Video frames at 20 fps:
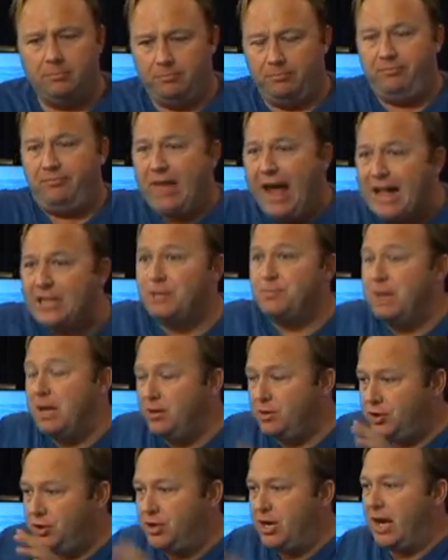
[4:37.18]
That's
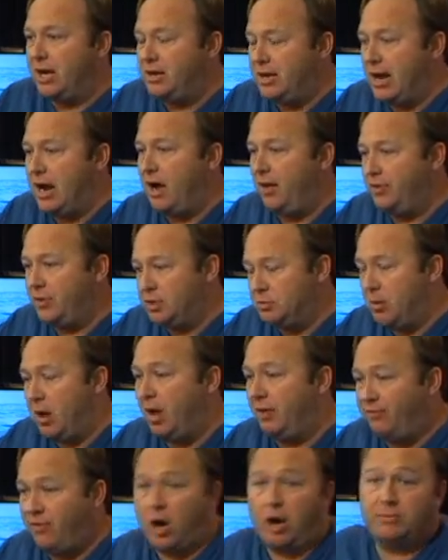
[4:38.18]
meant to shut down the
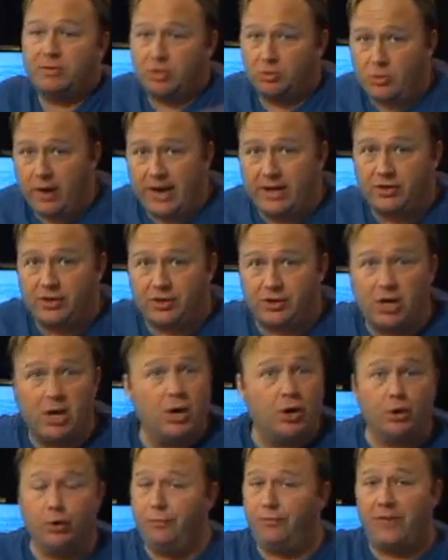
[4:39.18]
small farms and ranches.
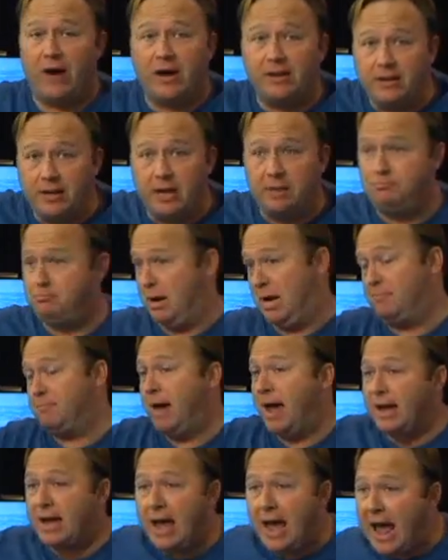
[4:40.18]
Who funded it? Big
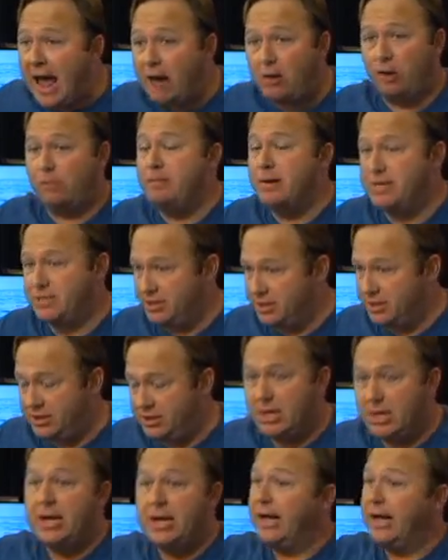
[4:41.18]
mega
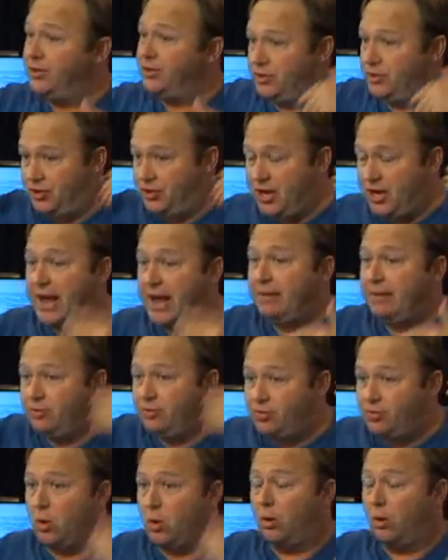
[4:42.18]
agribusiness. It's the same
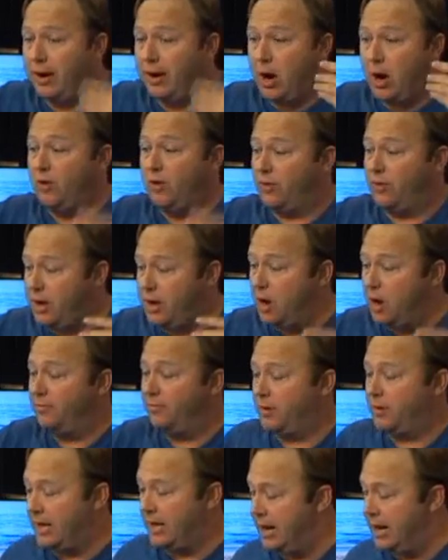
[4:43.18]
story over and
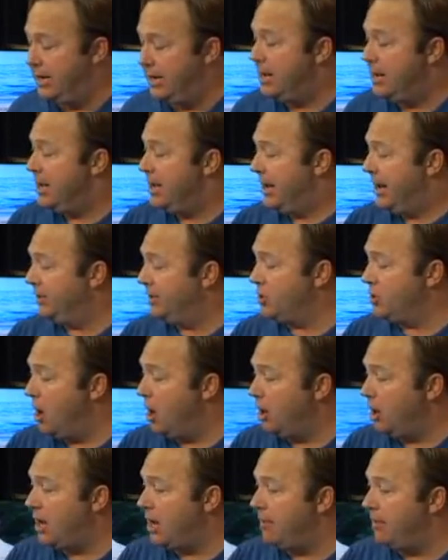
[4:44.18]
over again. It's
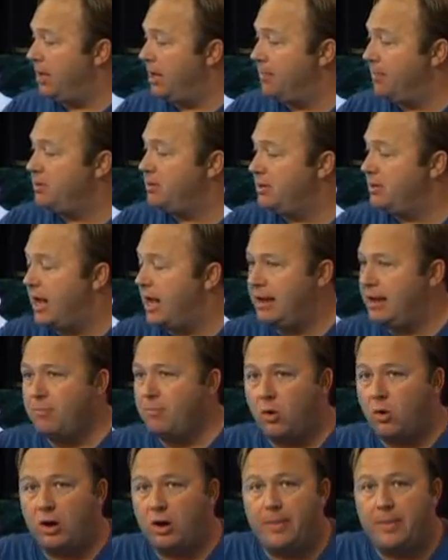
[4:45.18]
all coming up today.
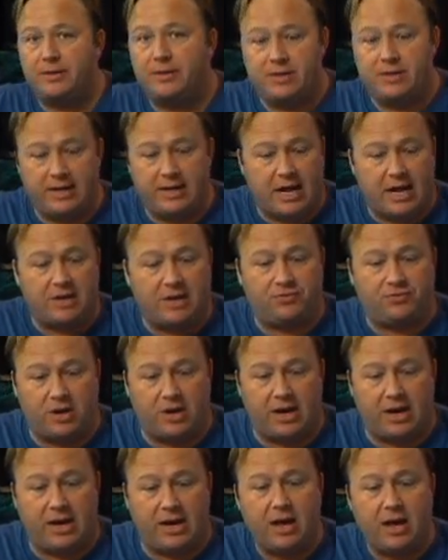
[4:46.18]
More on the
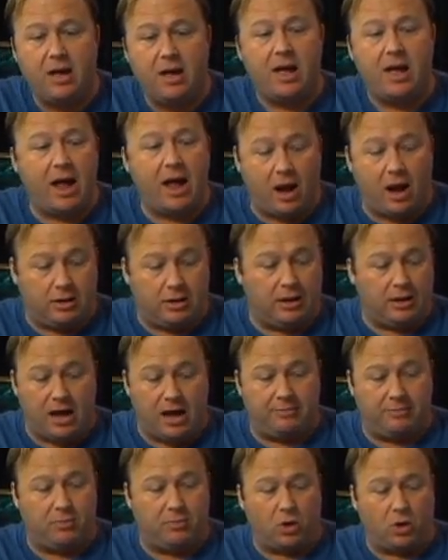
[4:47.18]
TSA and a
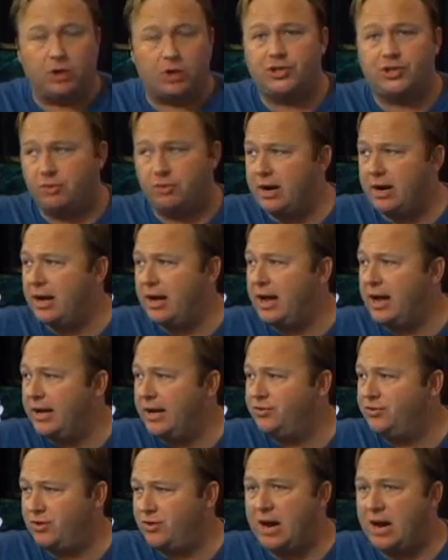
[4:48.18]
lot more straight
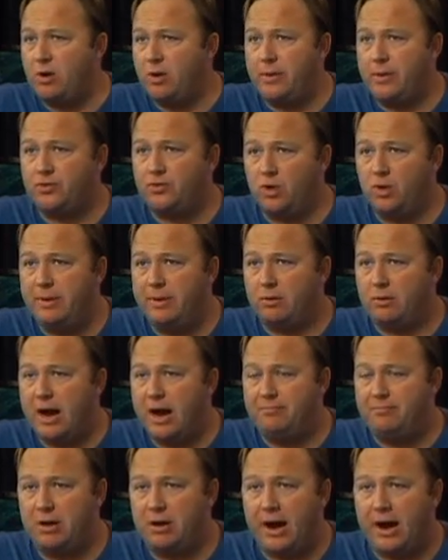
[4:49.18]
ahead. Stay with us. We'll be
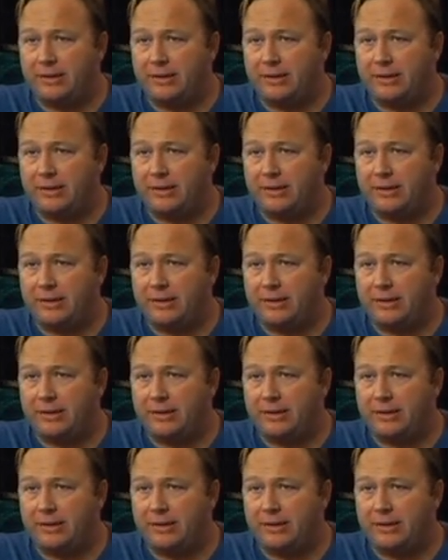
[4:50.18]
right back.